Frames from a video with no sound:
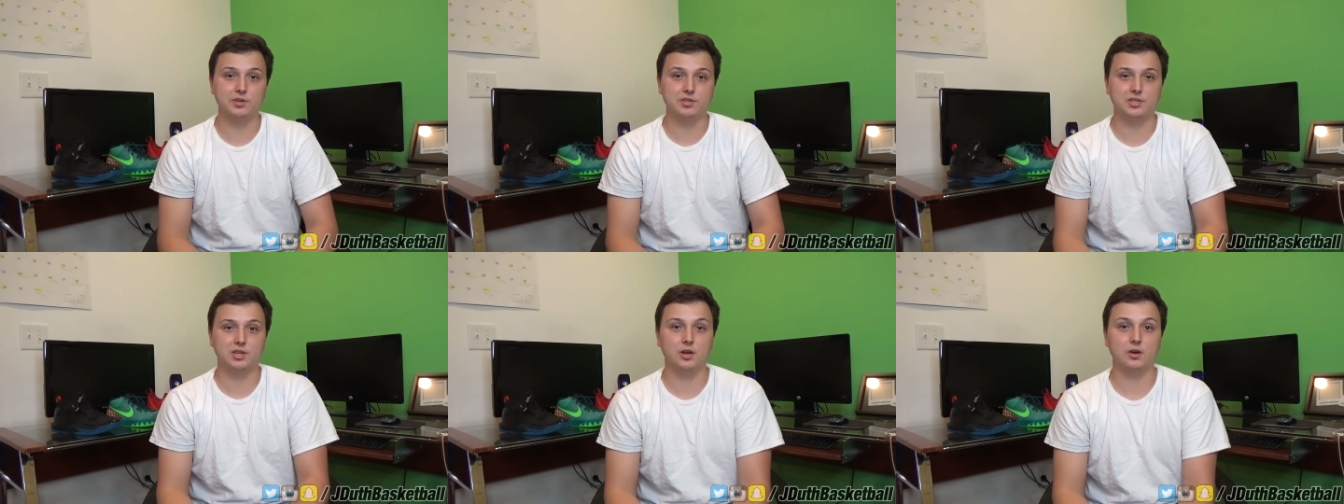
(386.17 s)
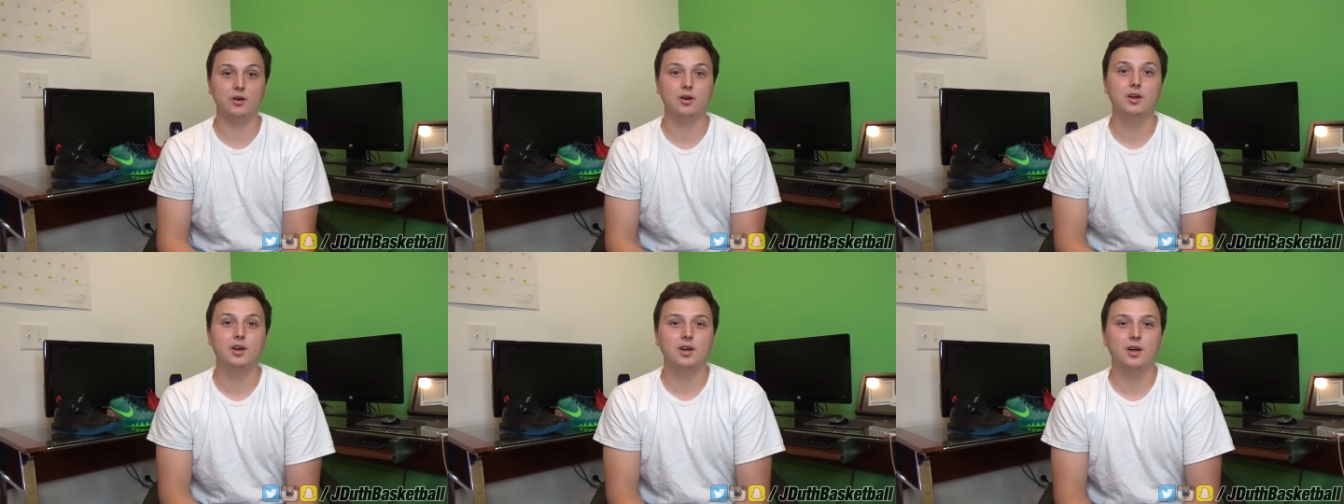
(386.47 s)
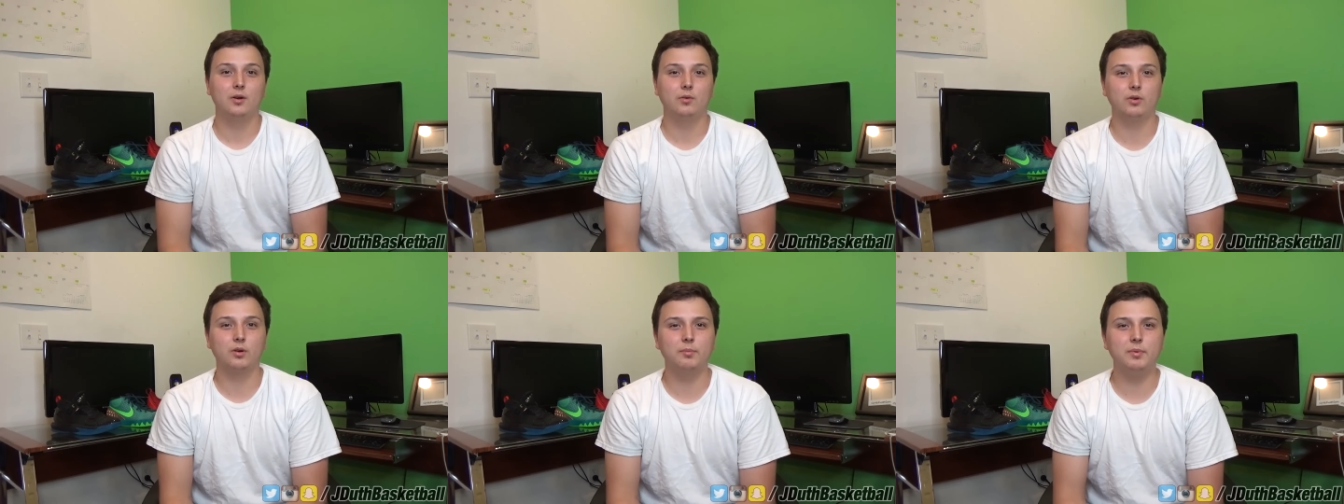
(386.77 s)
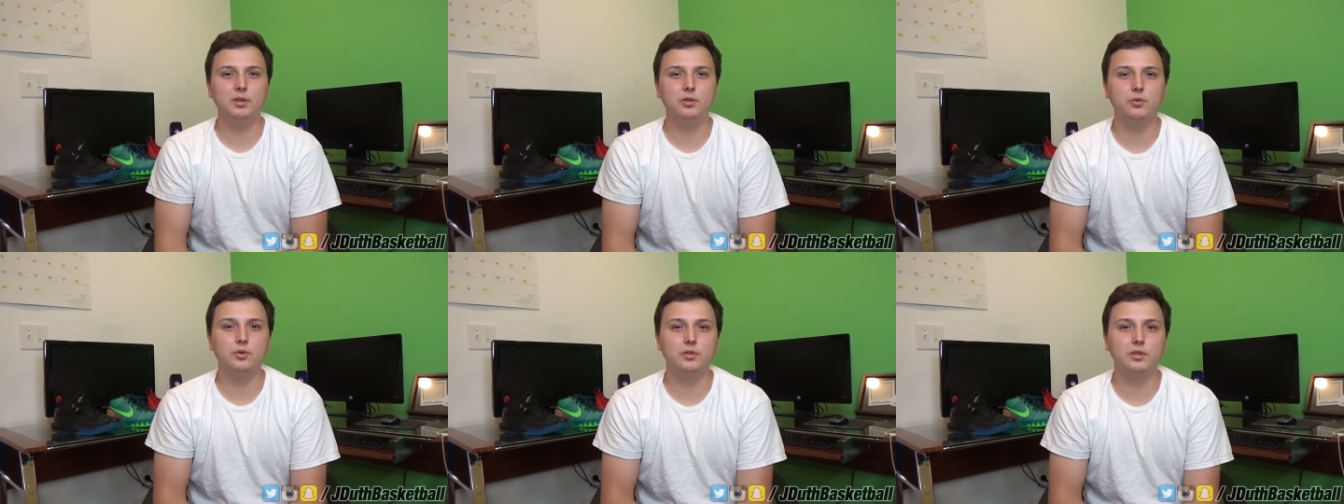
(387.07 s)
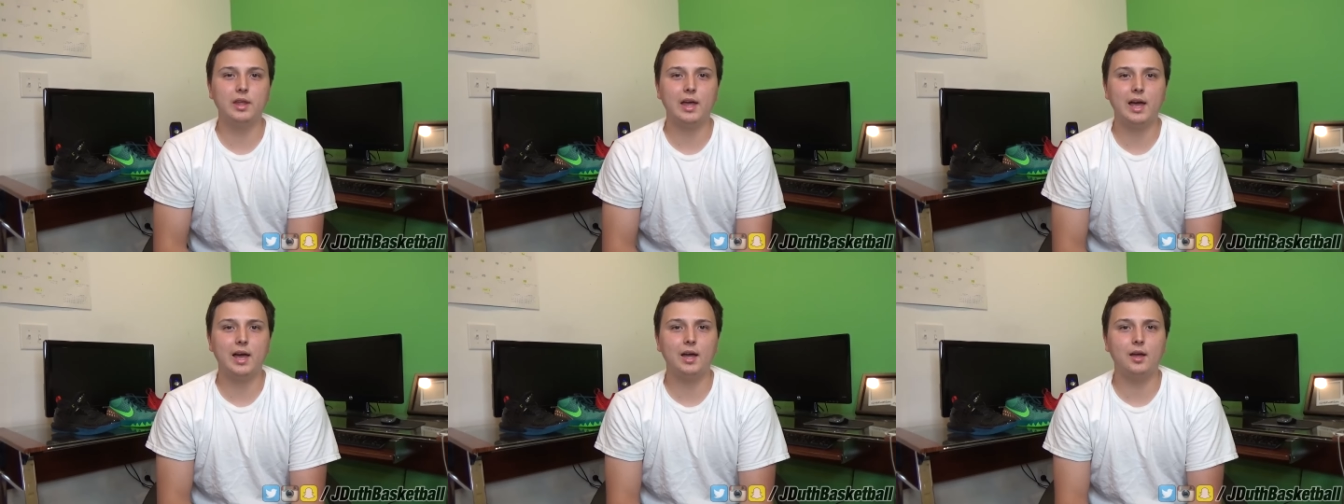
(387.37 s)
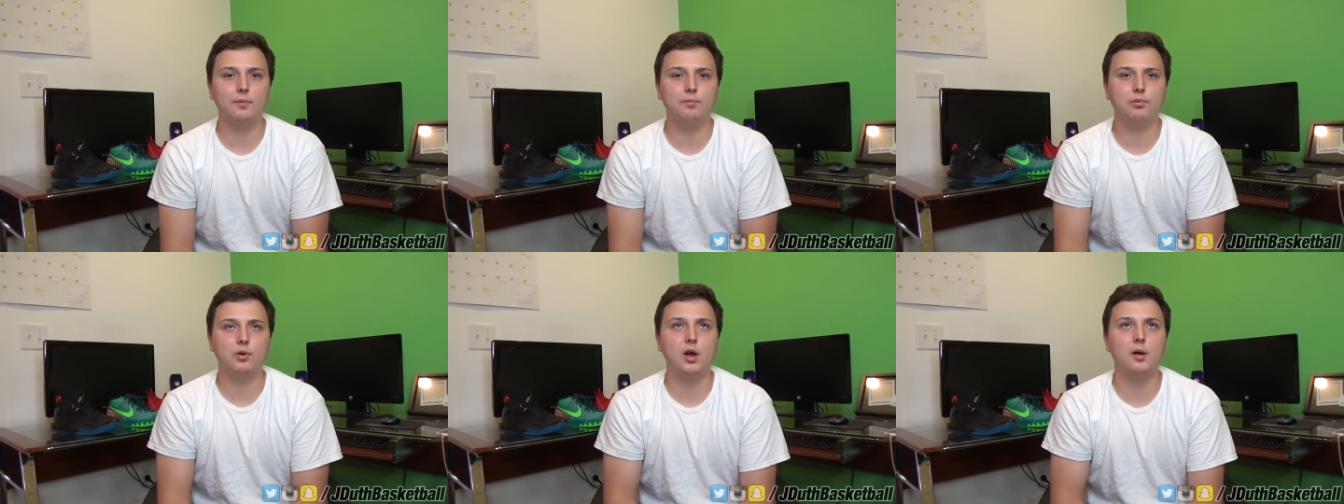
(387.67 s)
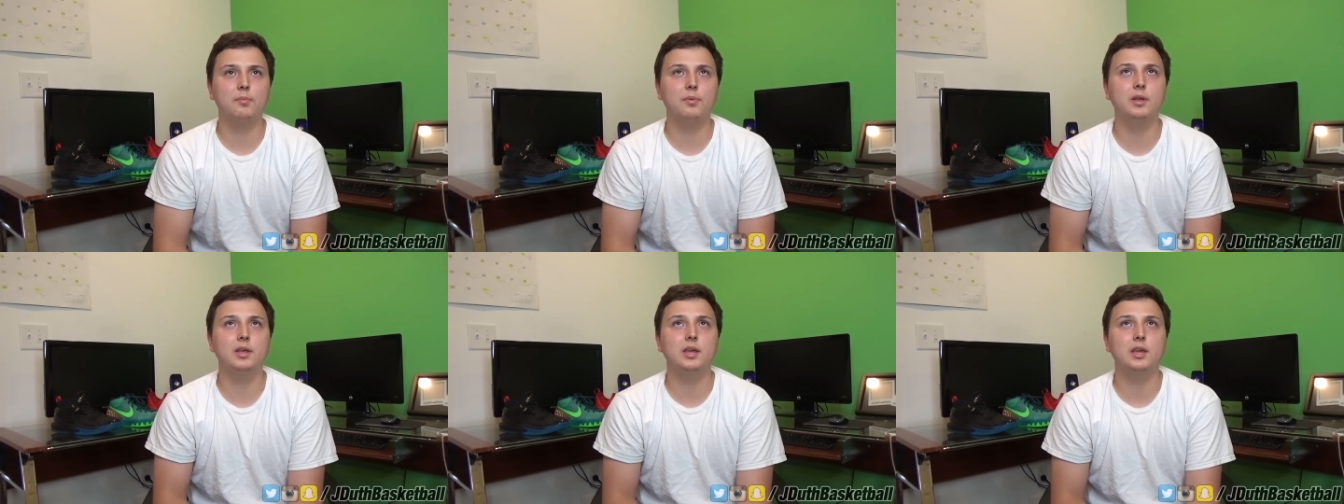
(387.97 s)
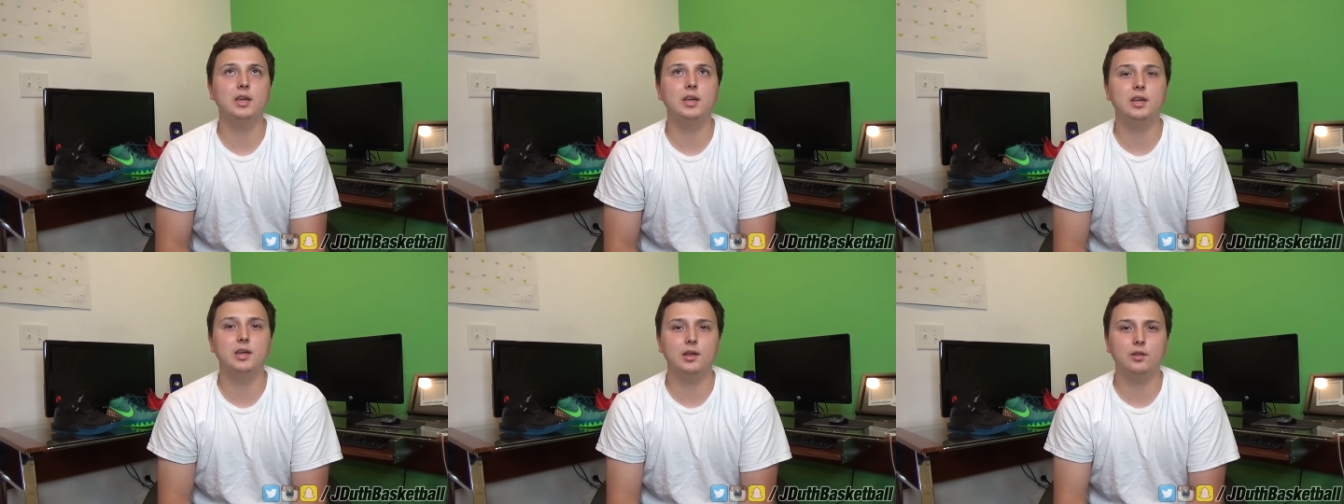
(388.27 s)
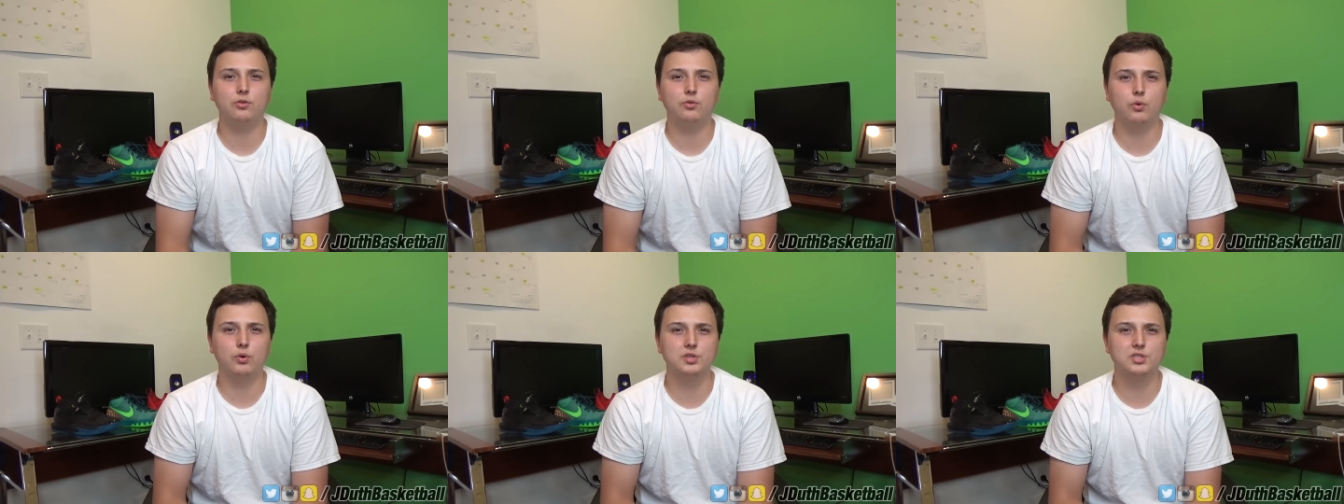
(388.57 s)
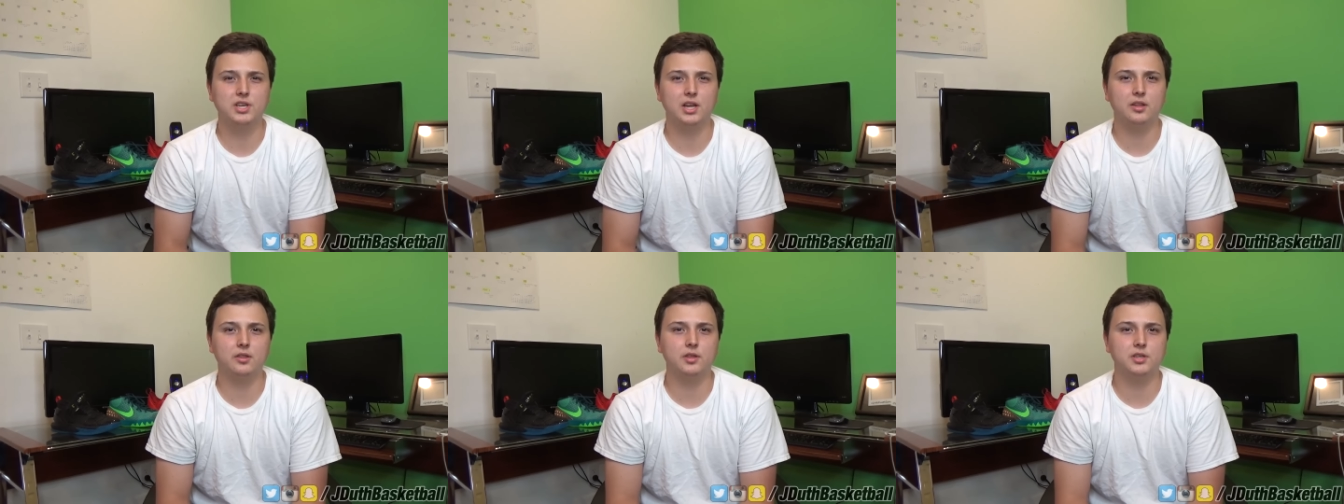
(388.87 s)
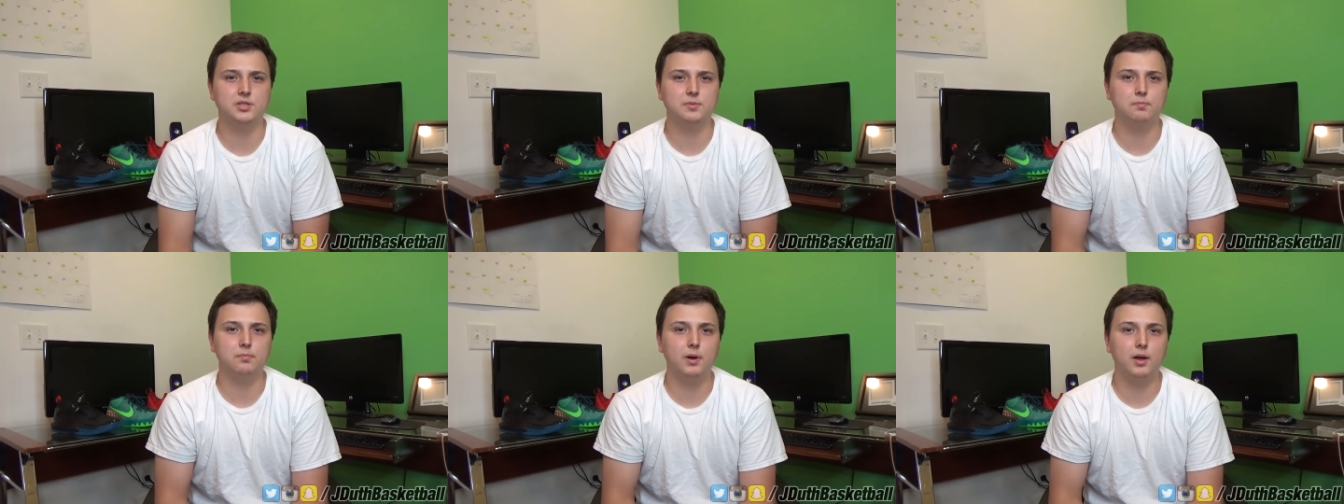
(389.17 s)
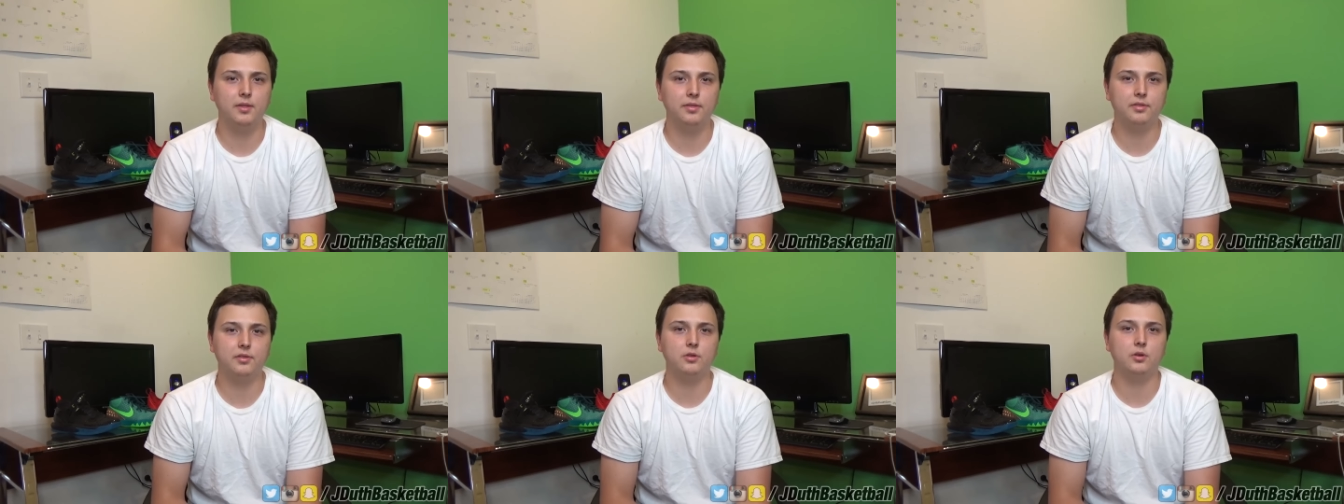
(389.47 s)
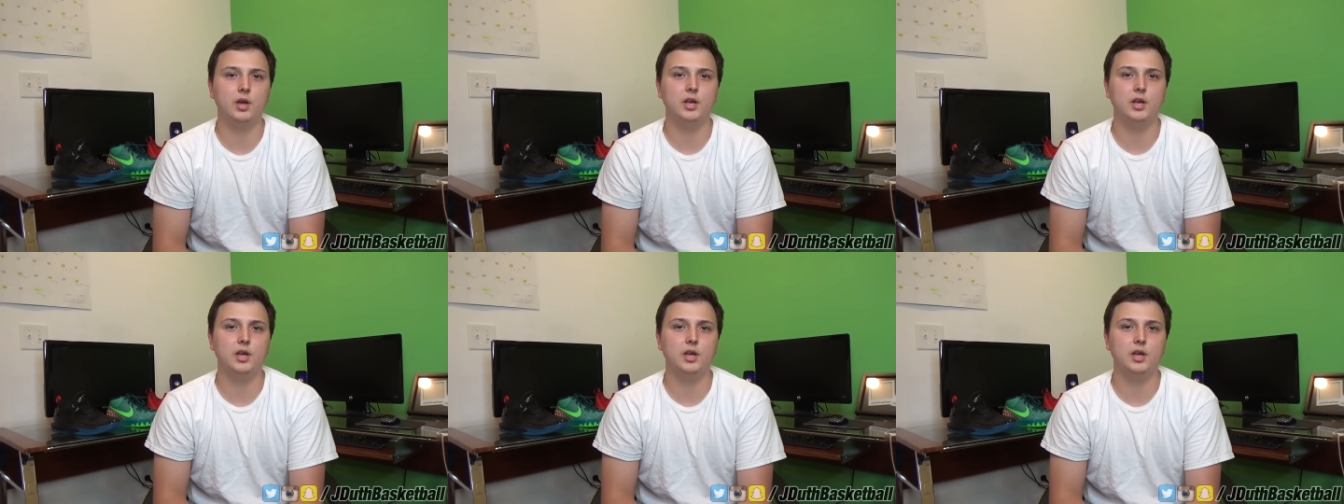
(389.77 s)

So we're going to be doing that probably towards the end of this month.